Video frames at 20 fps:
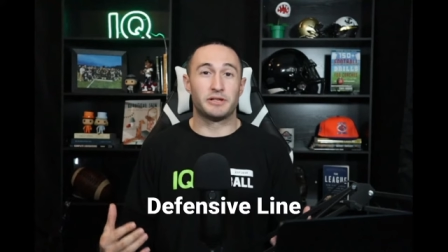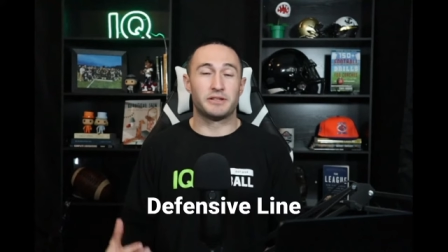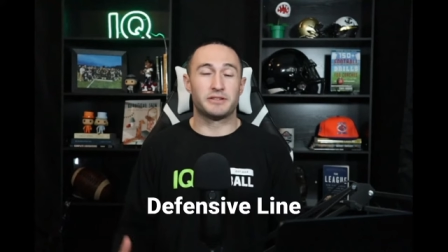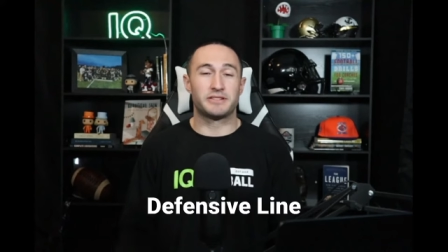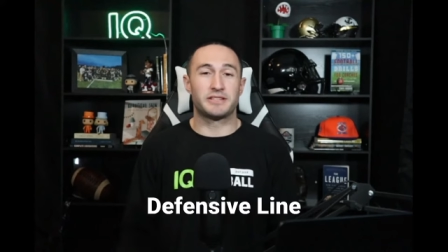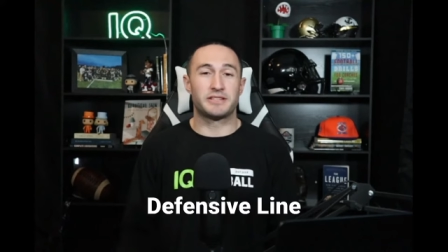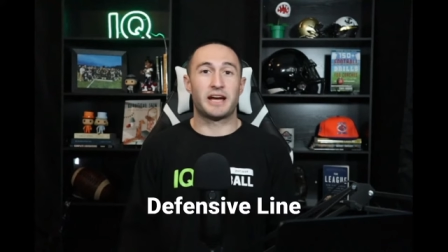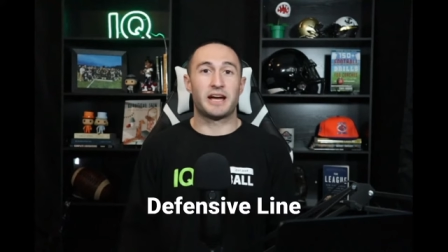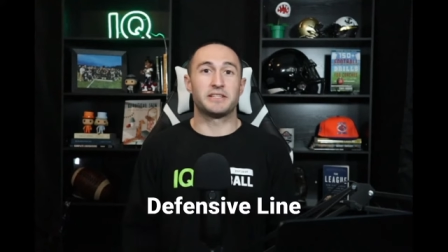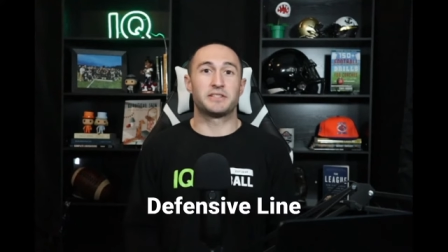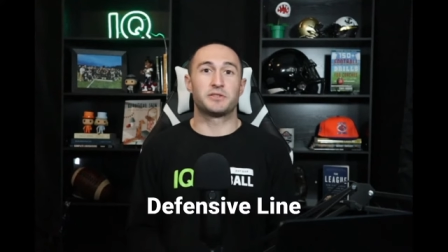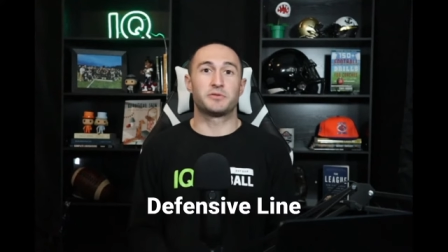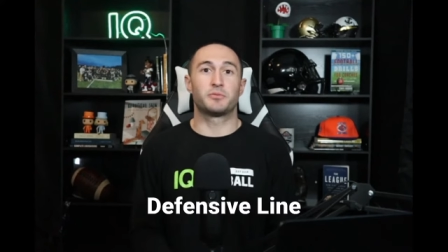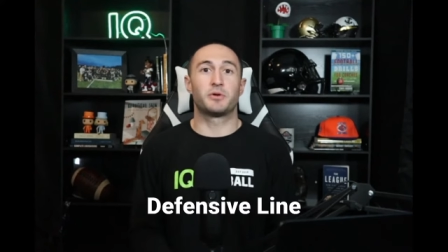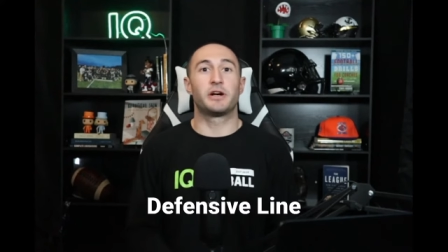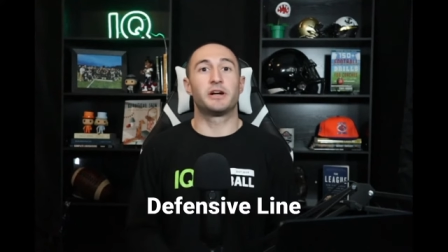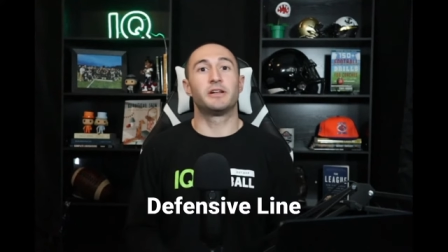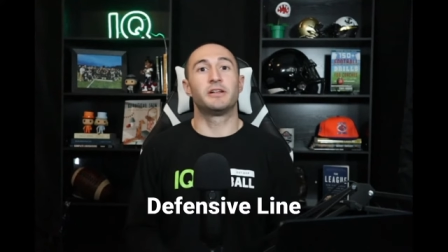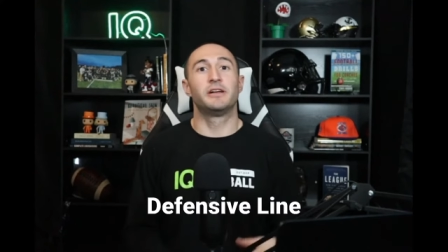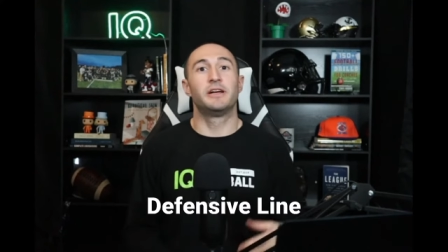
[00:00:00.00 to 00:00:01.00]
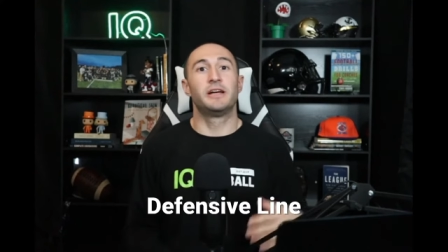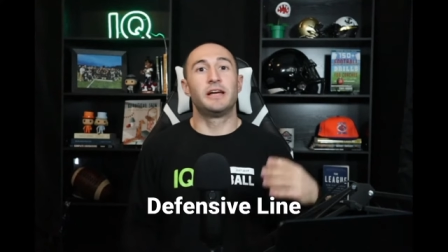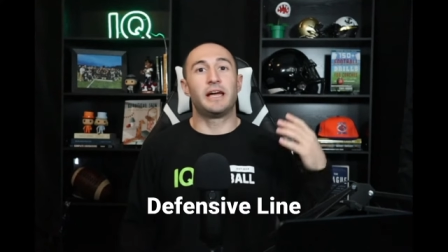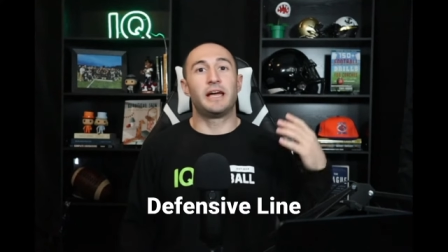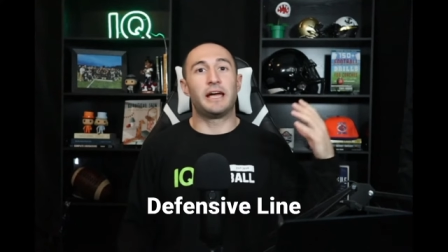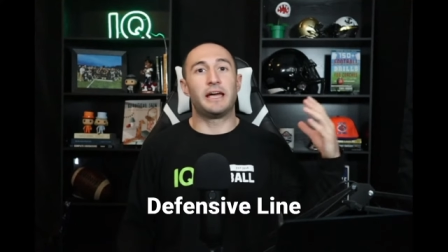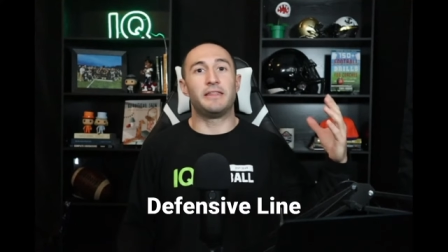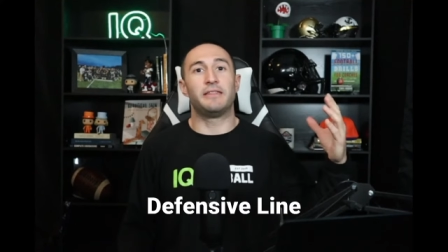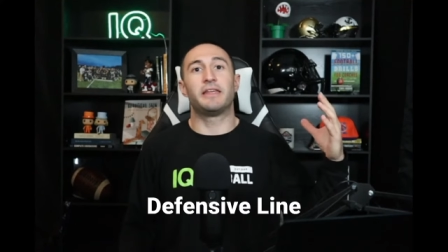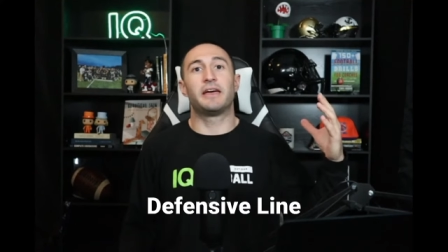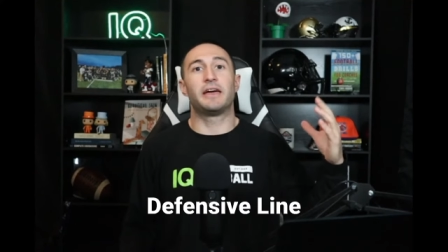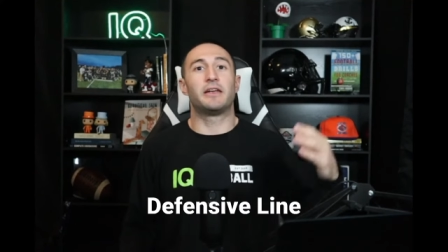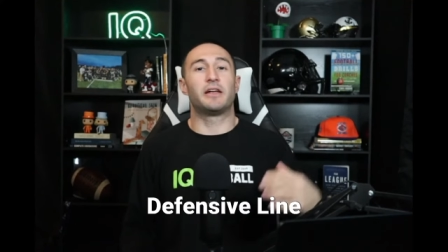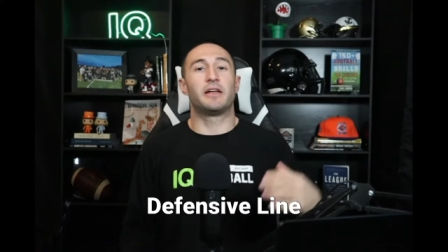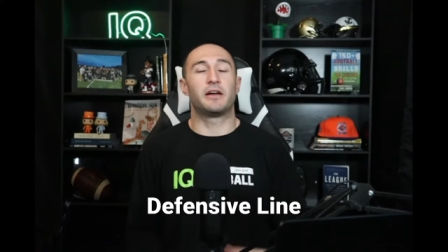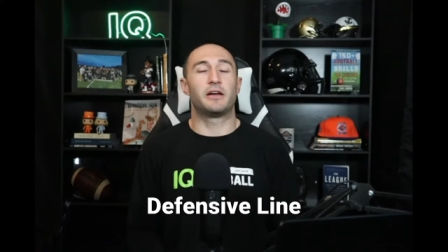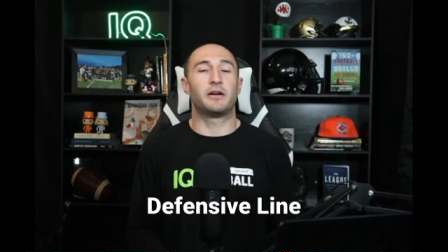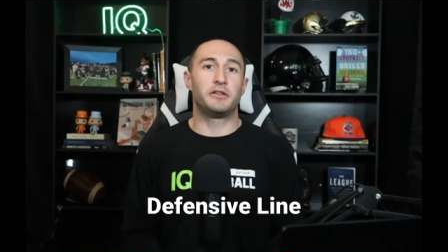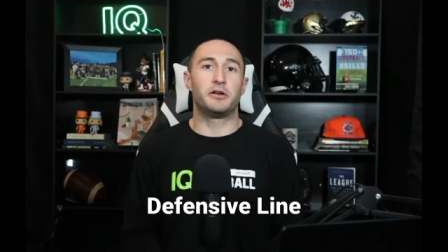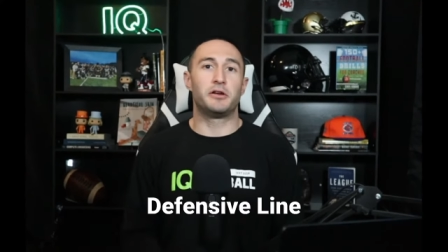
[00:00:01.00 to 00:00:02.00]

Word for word: bit of size as well. And then